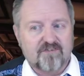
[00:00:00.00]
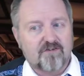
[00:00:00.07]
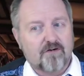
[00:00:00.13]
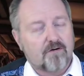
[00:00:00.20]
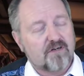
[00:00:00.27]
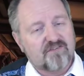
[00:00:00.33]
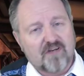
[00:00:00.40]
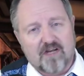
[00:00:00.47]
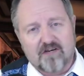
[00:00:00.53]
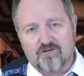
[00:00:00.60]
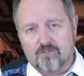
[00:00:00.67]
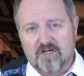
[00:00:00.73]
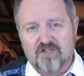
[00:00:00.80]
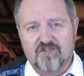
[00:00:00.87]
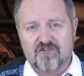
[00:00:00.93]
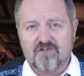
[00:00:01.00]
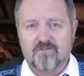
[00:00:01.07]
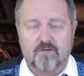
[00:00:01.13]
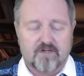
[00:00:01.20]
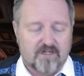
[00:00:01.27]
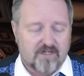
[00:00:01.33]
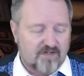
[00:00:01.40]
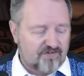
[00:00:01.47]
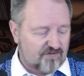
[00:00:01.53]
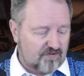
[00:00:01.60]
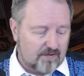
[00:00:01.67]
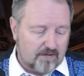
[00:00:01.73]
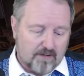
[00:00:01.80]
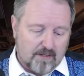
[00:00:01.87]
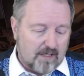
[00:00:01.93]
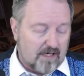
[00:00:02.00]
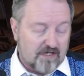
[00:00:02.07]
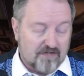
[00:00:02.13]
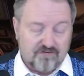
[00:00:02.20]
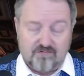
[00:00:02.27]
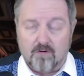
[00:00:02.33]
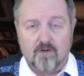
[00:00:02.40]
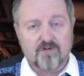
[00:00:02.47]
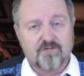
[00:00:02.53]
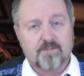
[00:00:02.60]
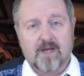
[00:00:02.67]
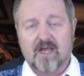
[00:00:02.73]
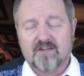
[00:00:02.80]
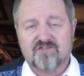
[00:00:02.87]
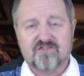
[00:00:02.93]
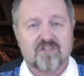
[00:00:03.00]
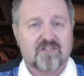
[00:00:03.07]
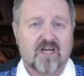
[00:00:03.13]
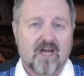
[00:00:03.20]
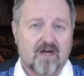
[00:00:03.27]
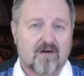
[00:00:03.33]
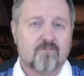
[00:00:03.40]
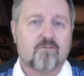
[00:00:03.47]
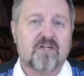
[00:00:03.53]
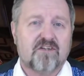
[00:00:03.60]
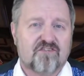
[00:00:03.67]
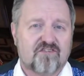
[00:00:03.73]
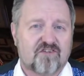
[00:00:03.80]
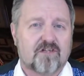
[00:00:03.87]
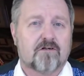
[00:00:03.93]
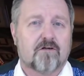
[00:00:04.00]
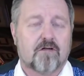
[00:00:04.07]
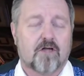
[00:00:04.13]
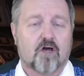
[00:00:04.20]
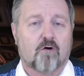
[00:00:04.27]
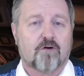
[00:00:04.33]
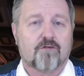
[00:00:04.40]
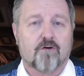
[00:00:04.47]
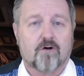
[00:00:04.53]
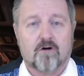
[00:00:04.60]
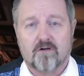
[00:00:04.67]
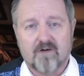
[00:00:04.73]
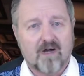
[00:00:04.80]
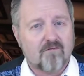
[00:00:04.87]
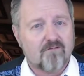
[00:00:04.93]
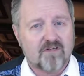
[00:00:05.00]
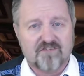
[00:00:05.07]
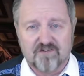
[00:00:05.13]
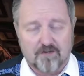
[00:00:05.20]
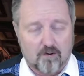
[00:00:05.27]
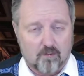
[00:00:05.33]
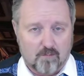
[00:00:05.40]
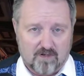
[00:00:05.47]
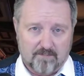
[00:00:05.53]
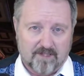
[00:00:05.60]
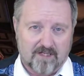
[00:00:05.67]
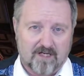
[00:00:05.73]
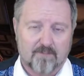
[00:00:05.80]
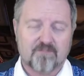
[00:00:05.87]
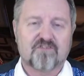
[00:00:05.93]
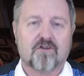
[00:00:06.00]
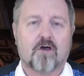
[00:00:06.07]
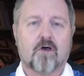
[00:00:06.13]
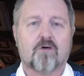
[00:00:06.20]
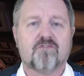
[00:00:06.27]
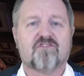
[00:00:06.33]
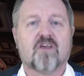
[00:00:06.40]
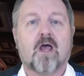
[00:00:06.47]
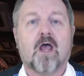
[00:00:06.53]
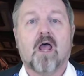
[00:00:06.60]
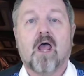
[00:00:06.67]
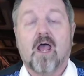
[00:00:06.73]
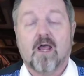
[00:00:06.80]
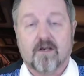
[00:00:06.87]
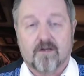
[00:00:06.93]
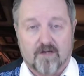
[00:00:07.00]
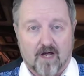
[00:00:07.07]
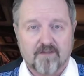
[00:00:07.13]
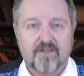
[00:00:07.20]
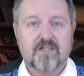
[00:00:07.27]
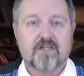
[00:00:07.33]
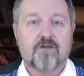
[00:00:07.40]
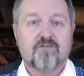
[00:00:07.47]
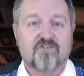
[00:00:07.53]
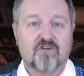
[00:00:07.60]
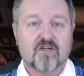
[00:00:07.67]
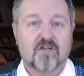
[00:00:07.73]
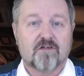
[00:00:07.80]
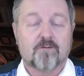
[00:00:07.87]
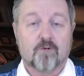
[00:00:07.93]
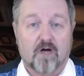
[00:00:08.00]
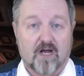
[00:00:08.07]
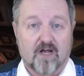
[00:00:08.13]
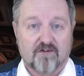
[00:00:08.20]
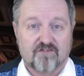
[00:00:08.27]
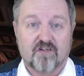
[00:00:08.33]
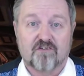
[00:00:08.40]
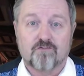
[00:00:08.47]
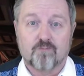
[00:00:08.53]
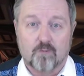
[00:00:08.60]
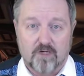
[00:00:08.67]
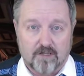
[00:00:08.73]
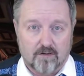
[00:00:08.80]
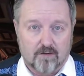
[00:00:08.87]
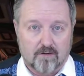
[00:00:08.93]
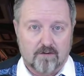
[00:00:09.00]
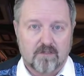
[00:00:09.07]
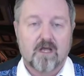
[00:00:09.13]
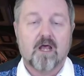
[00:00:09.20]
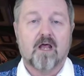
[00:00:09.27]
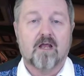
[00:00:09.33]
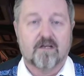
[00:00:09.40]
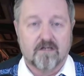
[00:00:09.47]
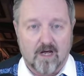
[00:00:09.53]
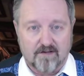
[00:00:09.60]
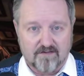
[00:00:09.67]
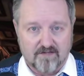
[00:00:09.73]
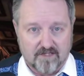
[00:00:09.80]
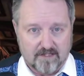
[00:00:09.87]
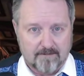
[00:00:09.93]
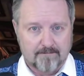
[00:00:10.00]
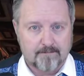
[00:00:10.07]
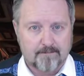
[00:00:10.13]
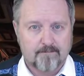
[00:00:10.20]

is no exaggeration for this. It scrolls past in every single lower third of every single one of my episodes. Nothing you see in the press is real. Nothing.